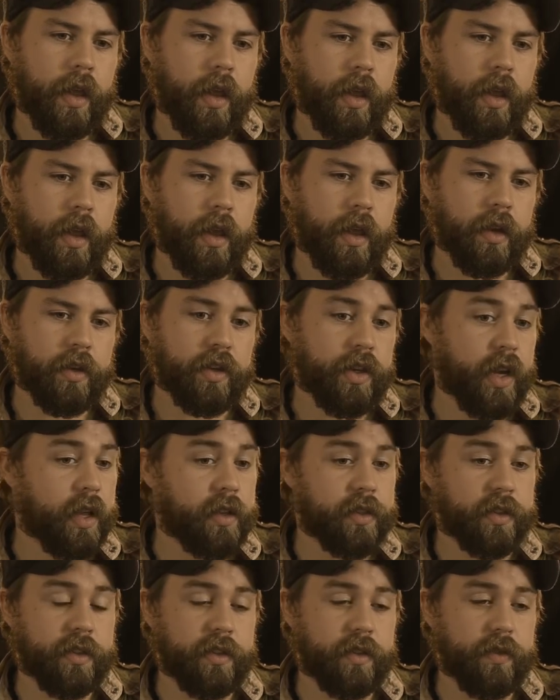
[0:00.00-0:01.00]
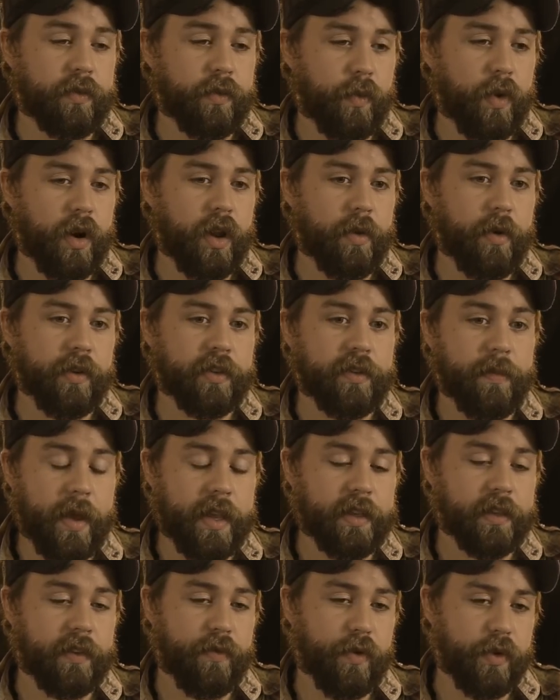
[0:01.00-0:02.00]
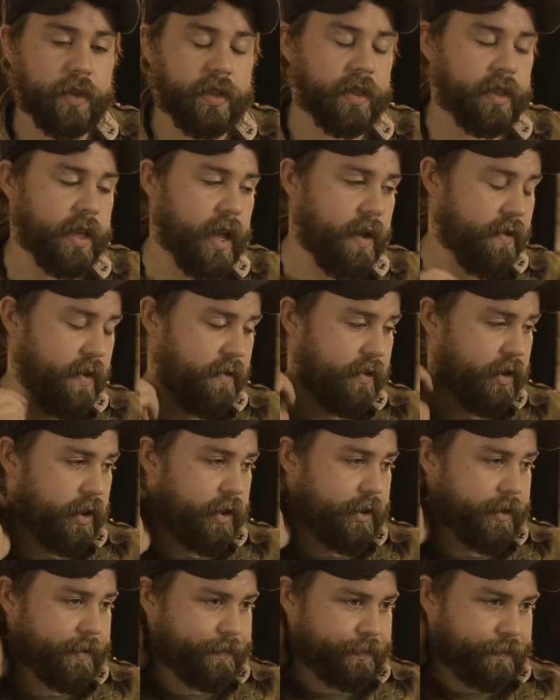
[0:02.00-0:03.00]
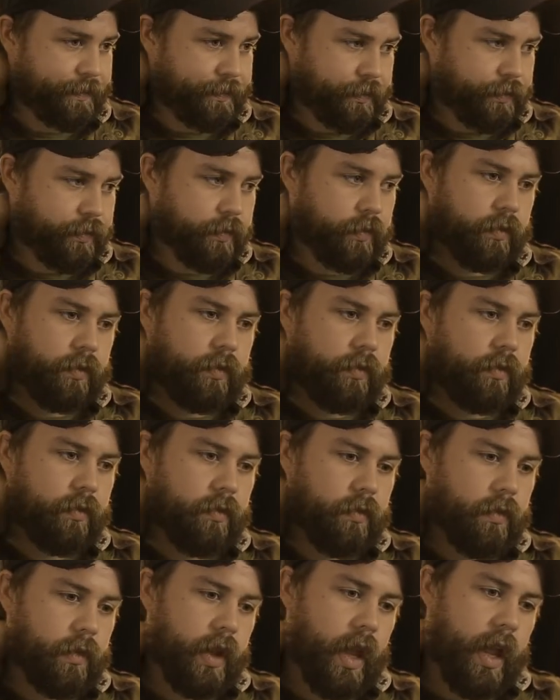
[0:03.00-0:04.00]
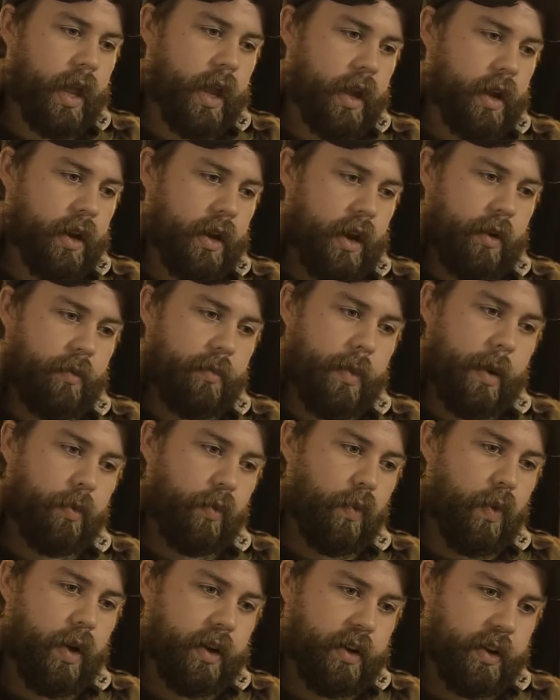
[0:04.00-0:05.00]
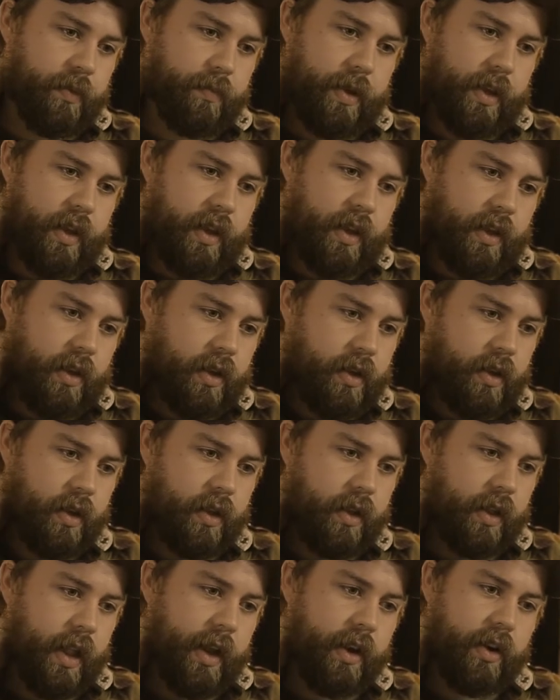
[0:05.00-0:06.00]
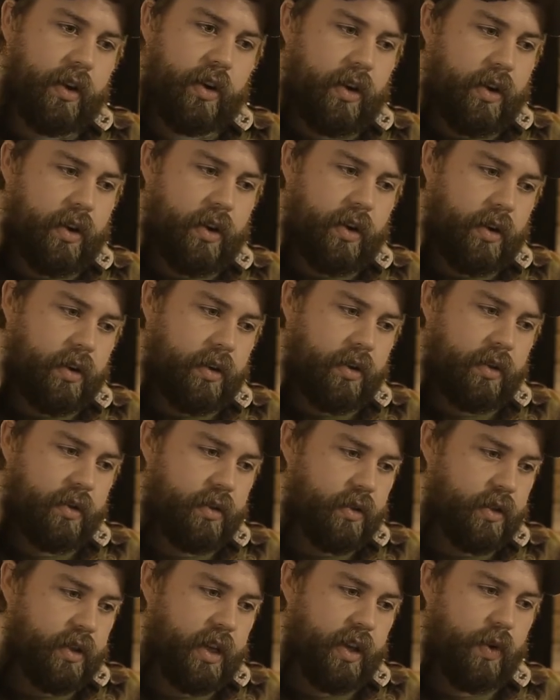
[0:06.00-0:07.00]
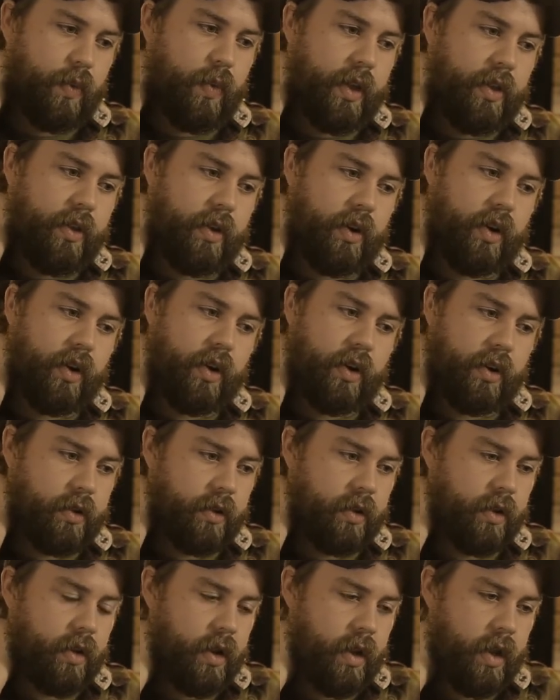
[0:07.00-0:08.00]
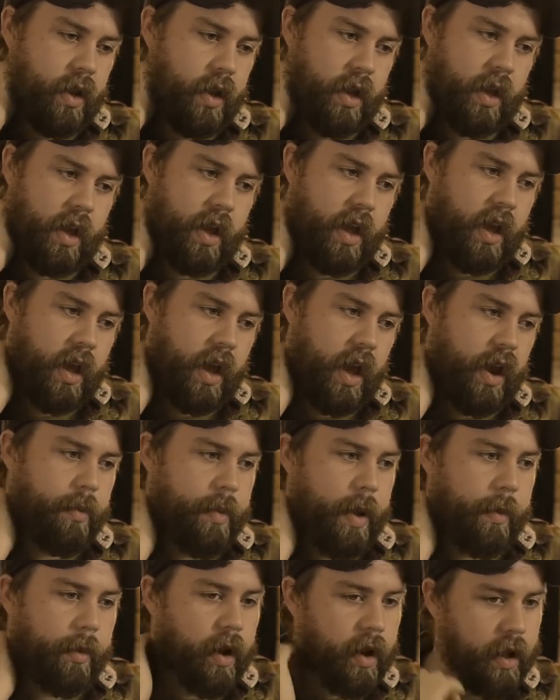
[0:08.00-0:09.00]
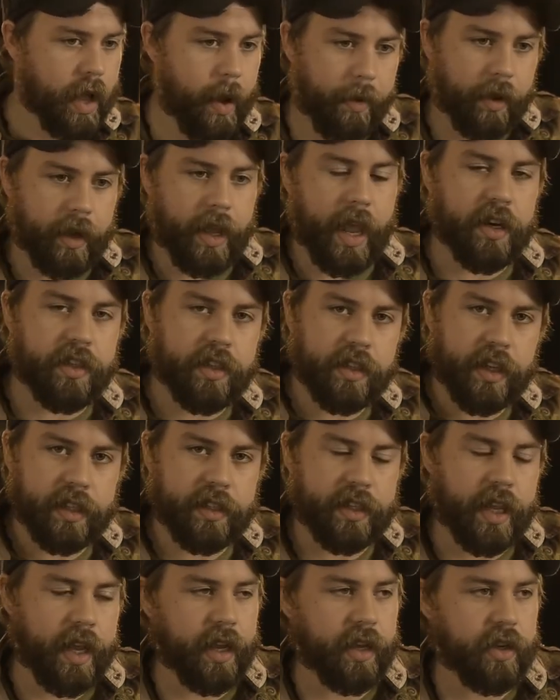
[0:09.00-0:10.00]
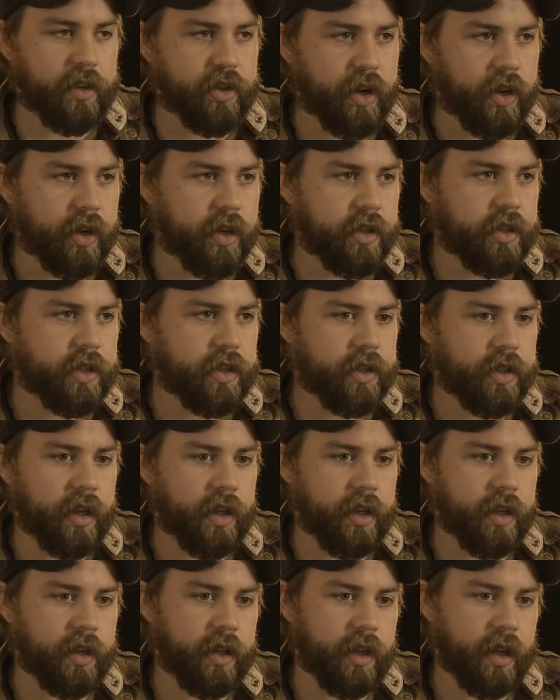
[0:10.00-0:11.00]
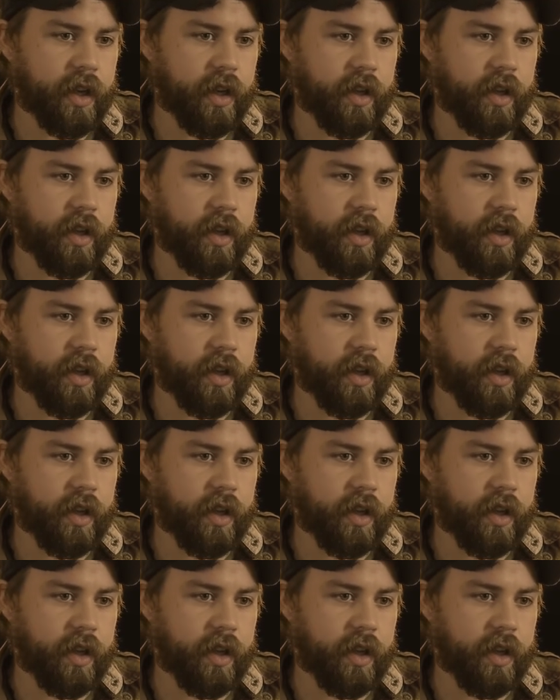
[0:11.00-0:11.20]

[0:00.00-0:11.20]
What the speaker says: And she has one of the most amazing voices I've ever heard. And I remember wanting to be like her and sing with her. And I remember on a couple occasions I sang at church and